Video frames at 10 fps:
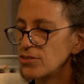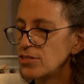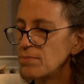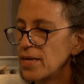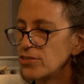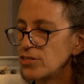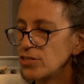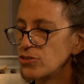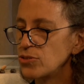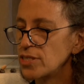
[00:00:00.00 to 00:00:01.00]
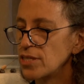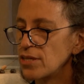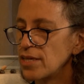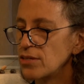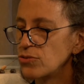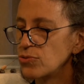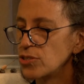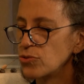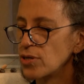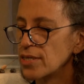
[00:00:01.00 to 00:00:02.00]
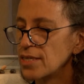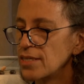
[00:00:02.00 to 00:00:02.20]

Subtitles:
Just imagine as you sit on that tree trunk,